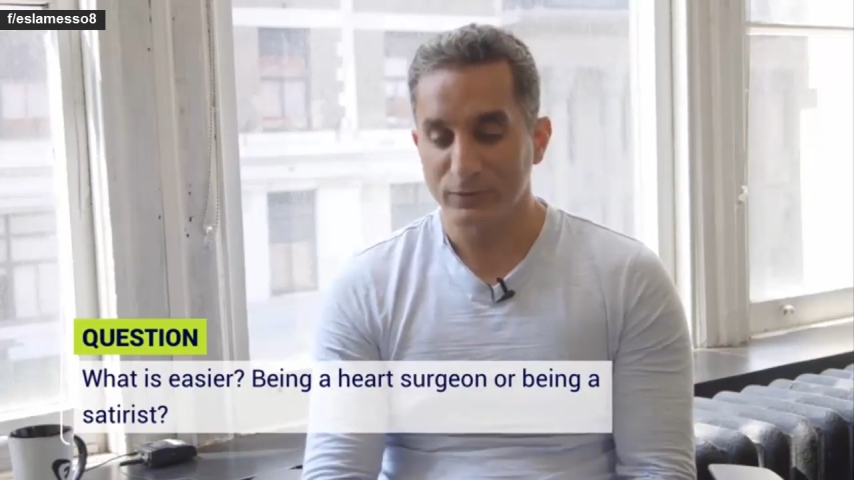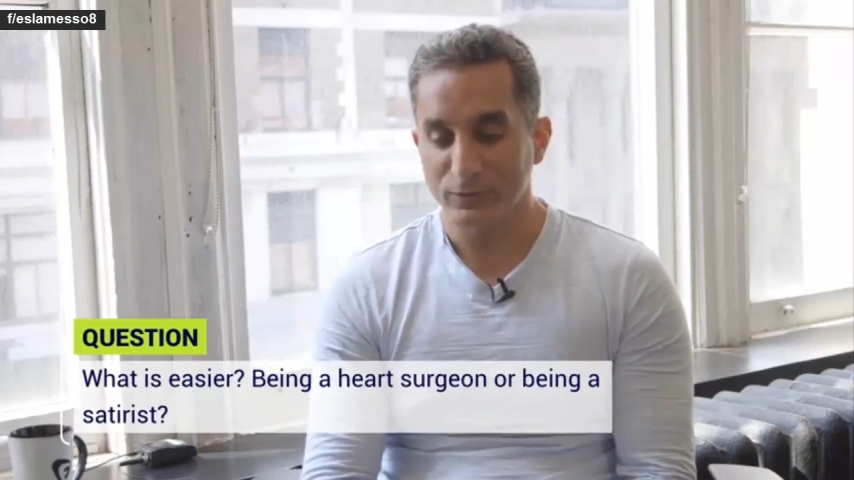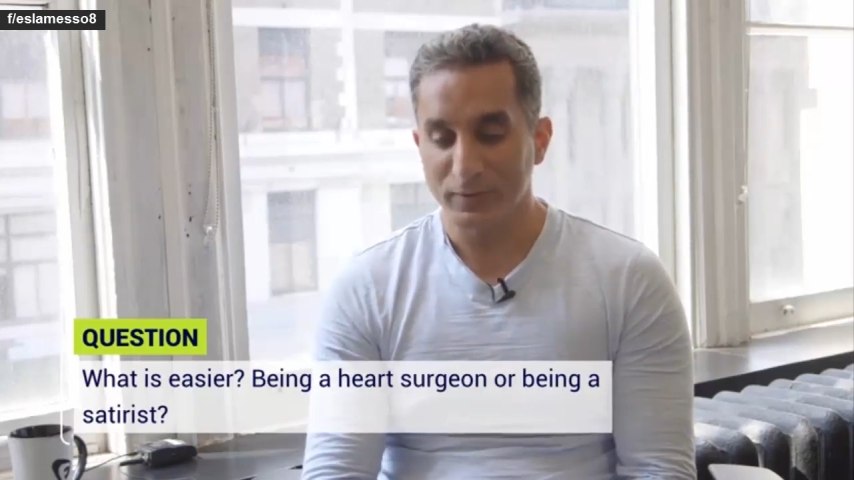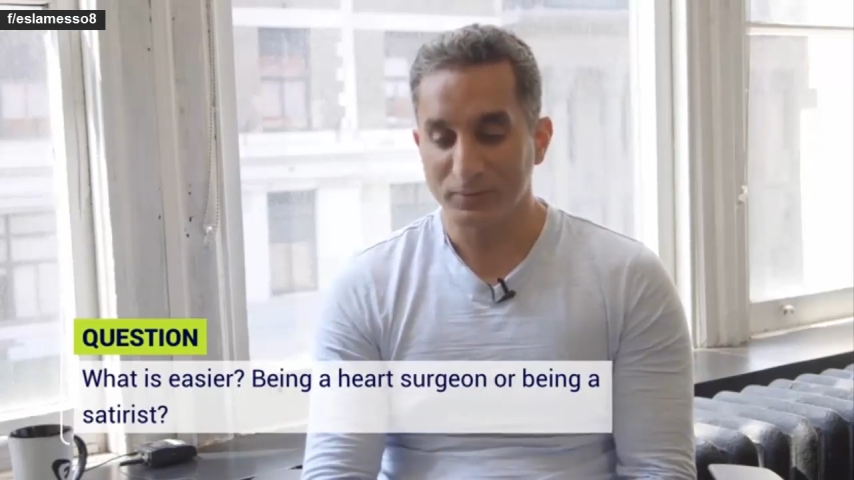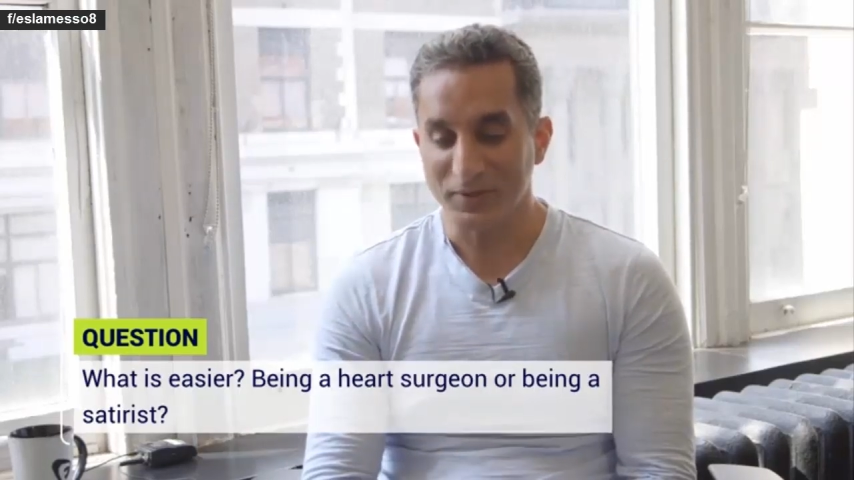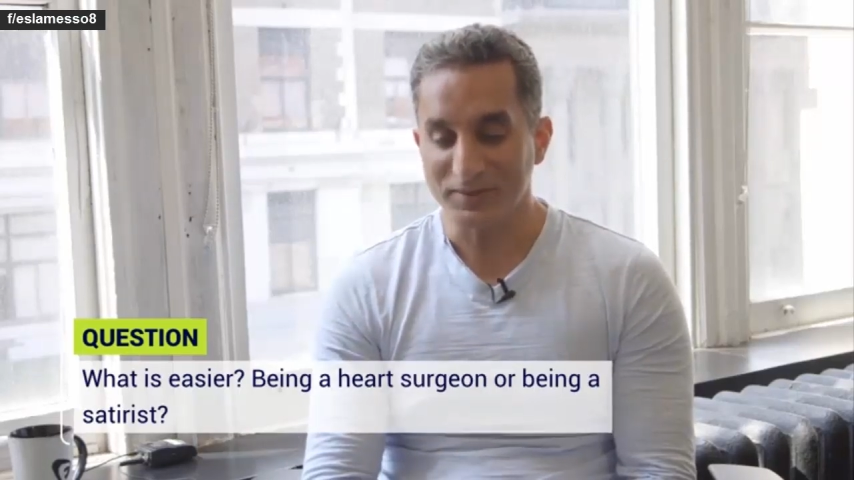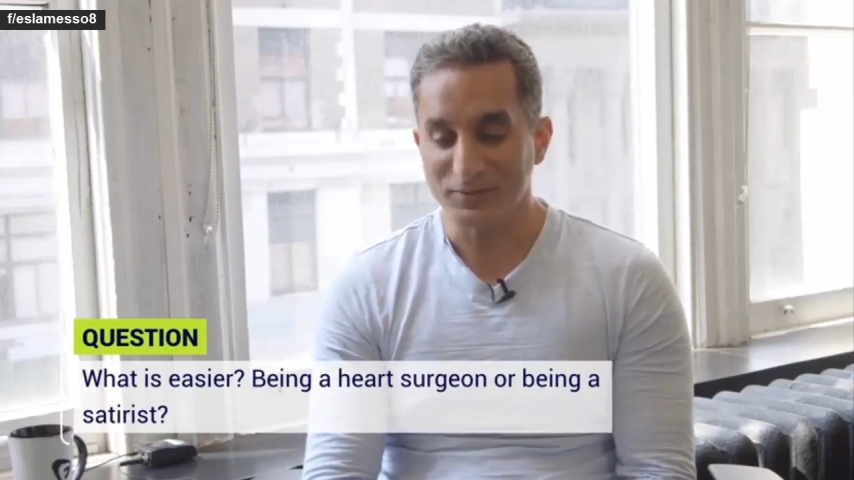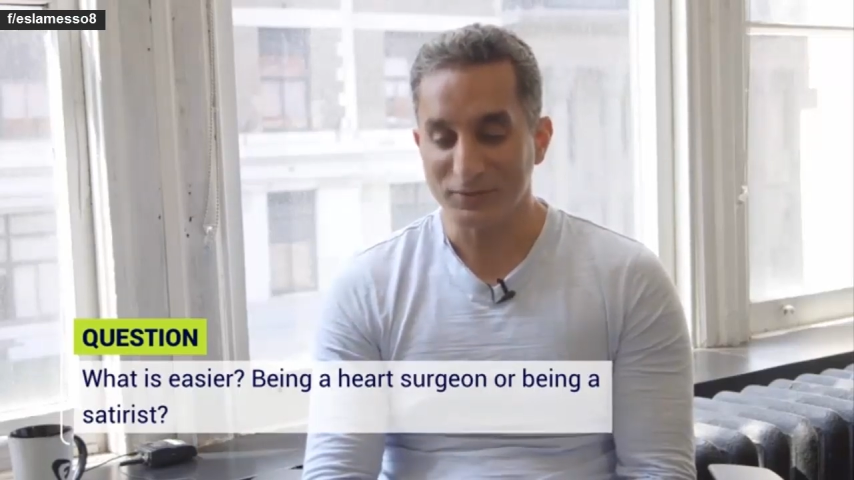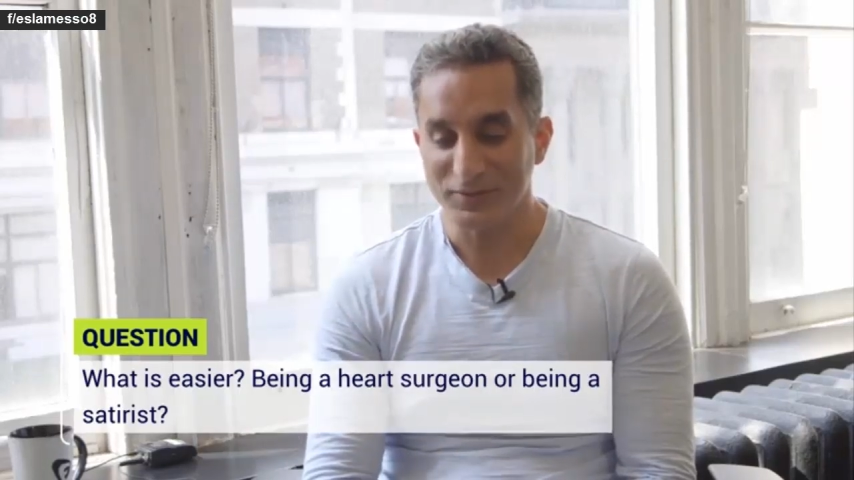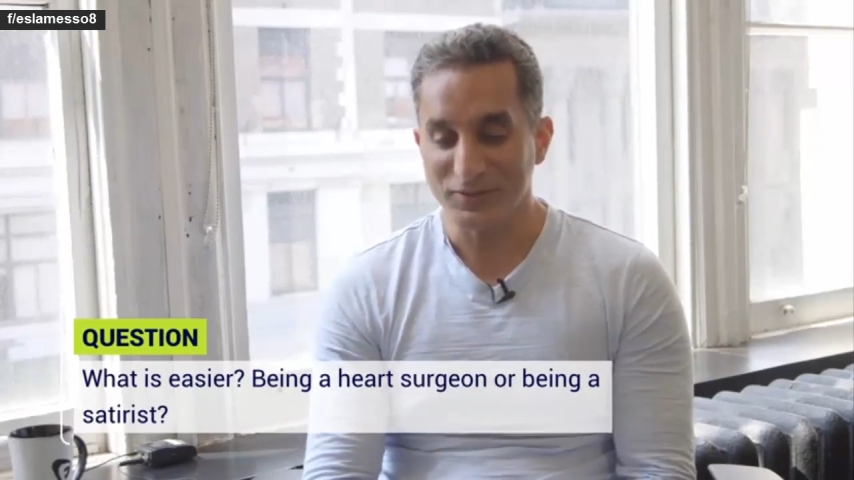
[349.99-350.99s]
for the
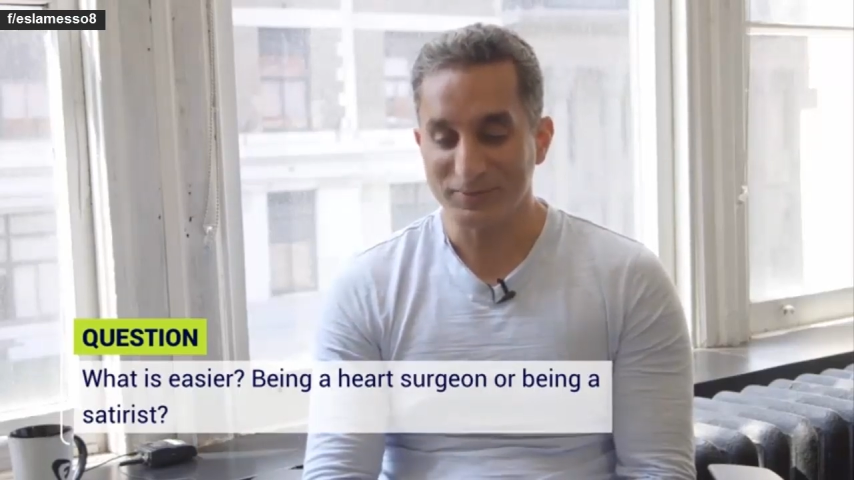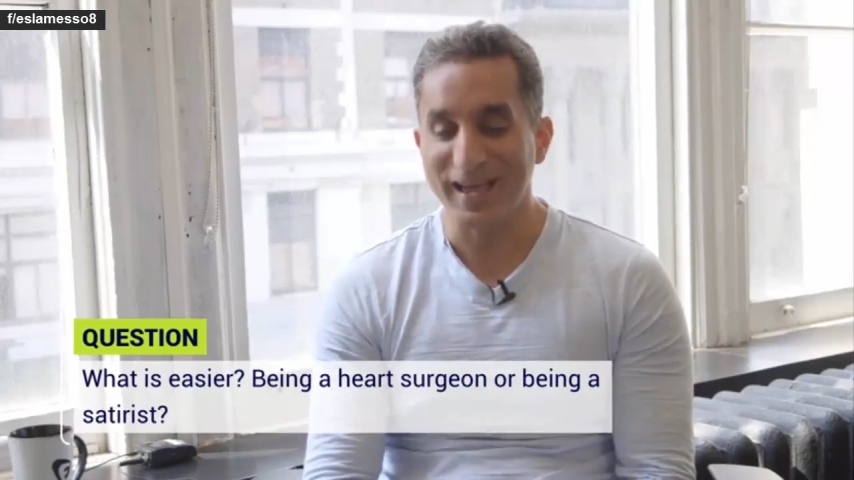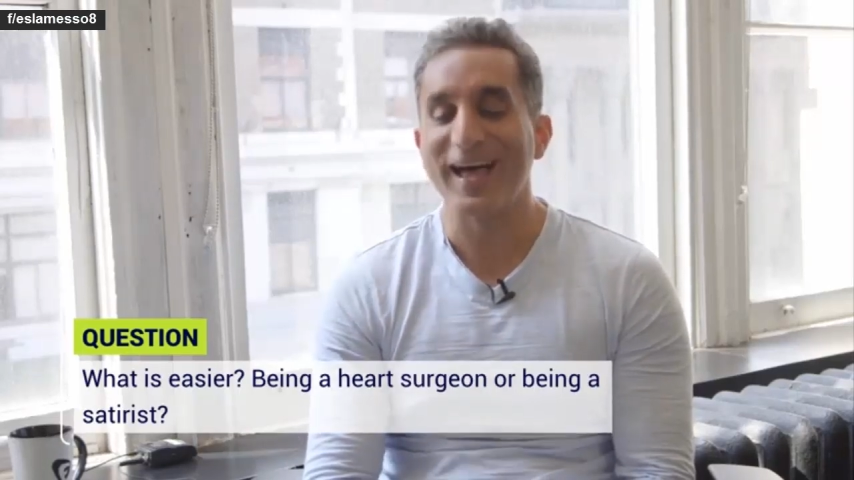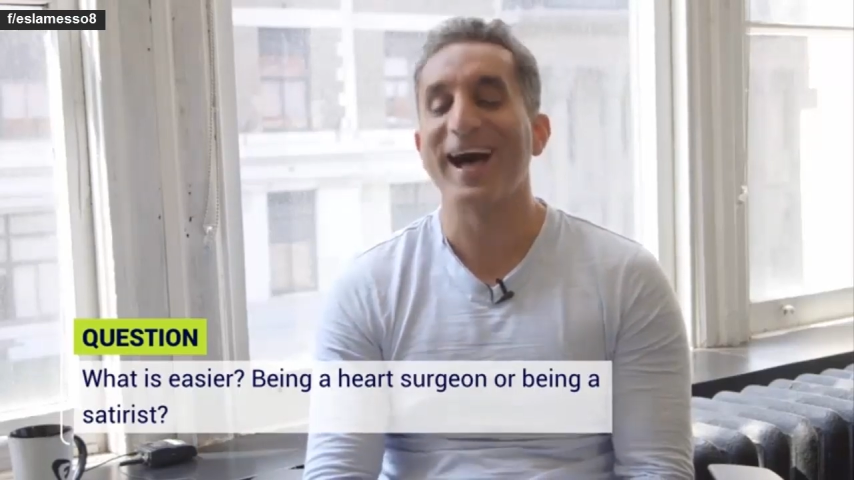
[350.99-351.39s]
president of Egypt?